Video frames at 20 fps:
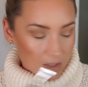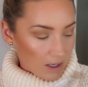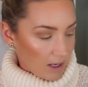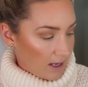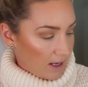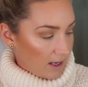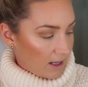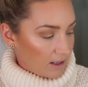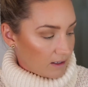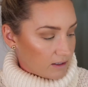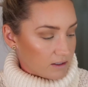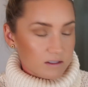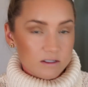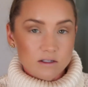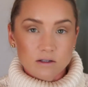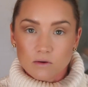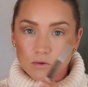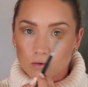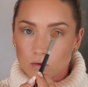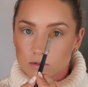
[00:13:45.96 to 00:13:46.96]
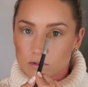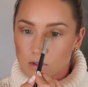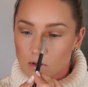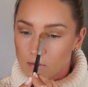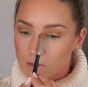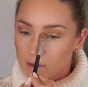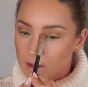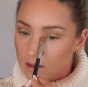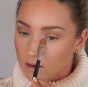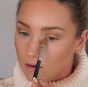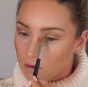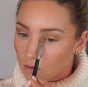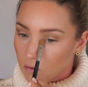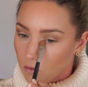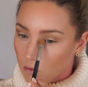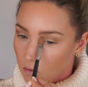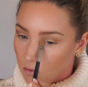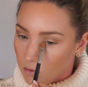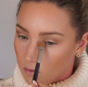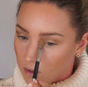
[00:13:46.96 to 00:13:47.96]
And also the inner
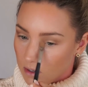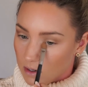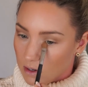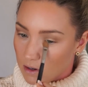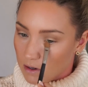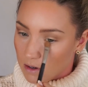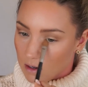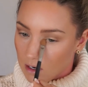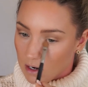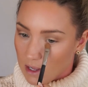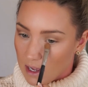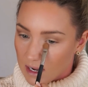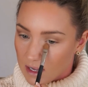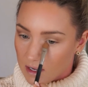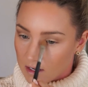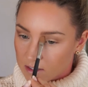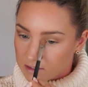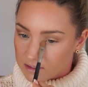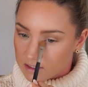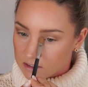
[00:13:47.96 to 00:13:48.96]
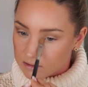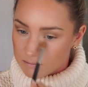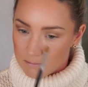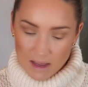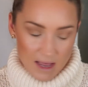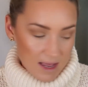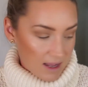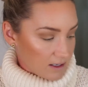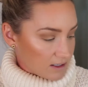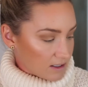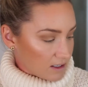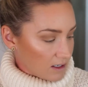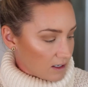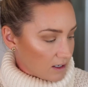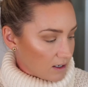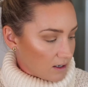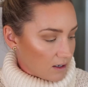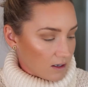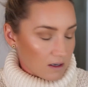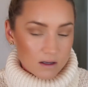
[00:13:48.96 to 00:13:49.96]
corner. I like it because it's matte.
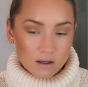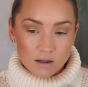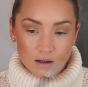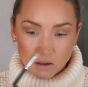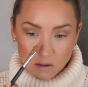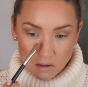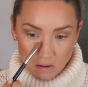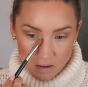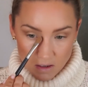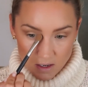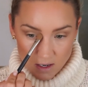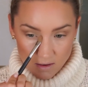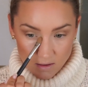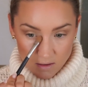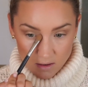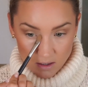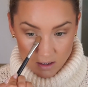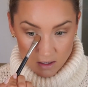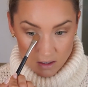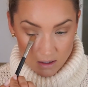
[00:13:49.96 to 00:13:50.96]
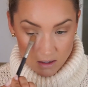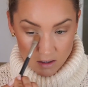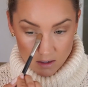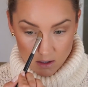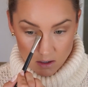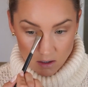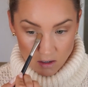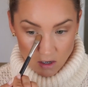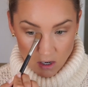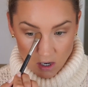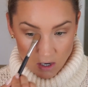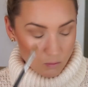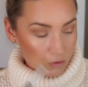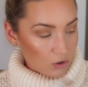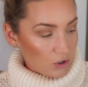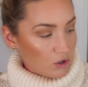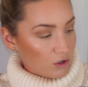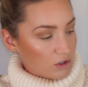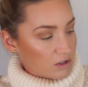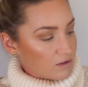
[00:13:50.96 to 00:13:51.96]
I would
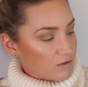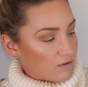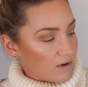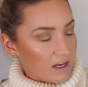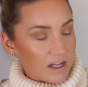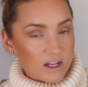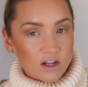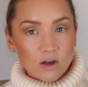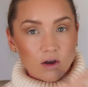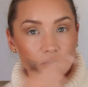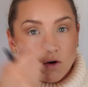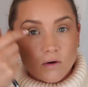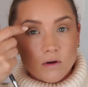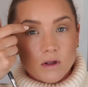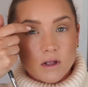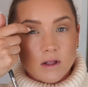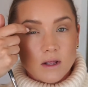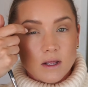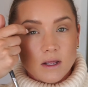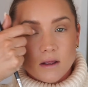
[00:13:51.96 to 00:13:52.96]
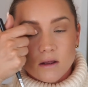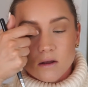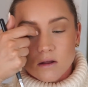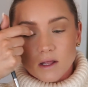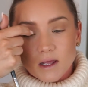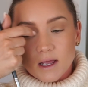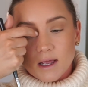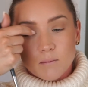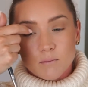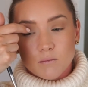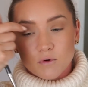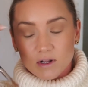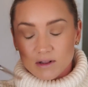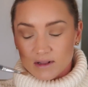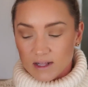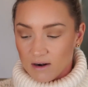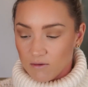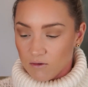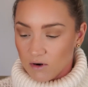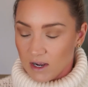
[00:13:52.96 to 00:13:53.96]
use Funny Girl and bring
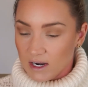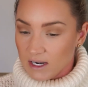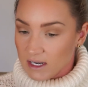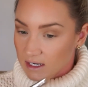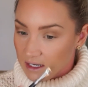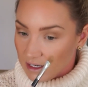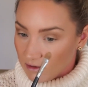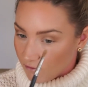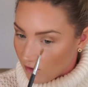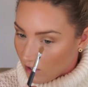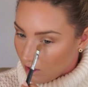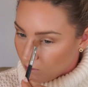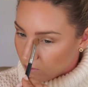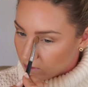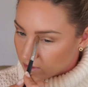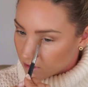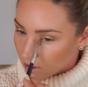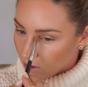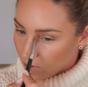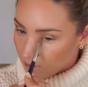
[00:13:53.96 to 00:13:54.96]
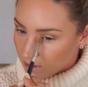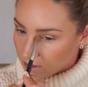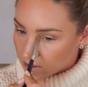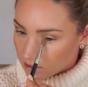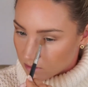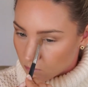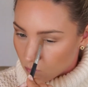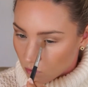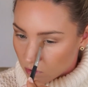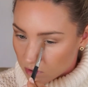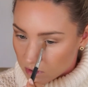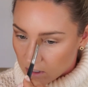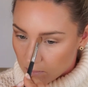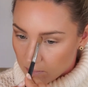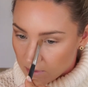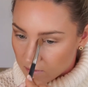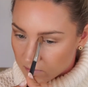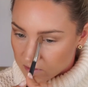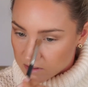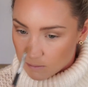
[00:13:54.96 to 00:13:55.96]
that right in if I was going to want a
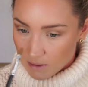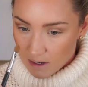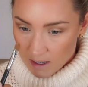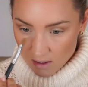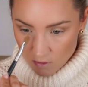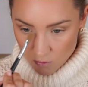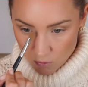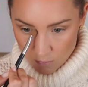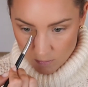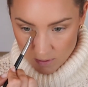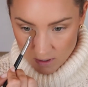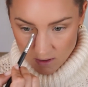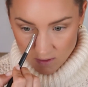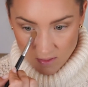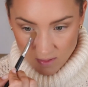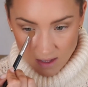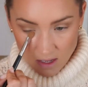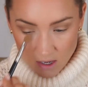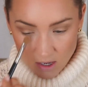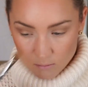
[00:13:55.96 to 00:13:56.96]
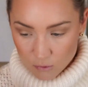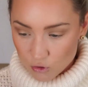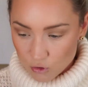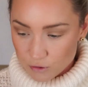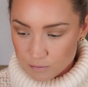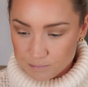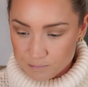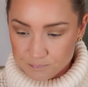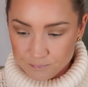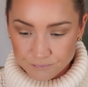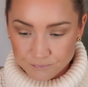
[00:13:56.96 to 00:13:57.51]
bit of sparkle, but I think I'm good.